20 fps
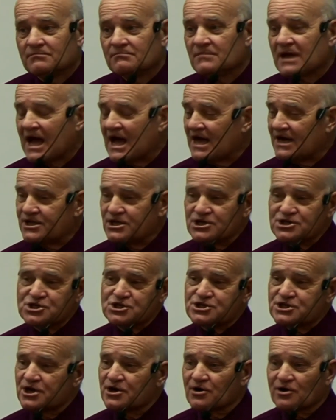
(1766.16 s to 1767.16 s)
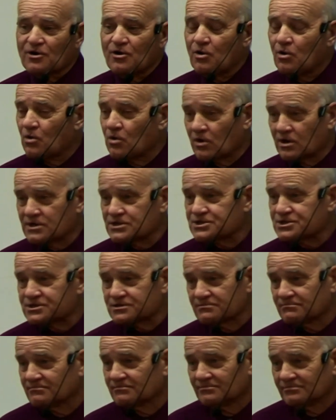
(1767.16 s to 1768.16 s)
How do you steer a horse?
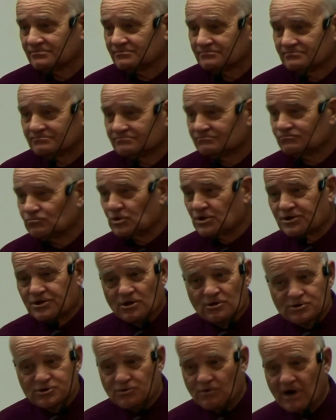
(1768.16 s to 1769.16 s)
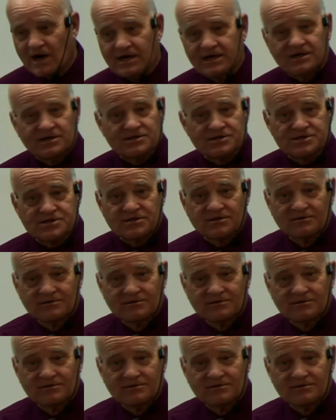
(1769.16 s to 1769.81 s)
With those reins.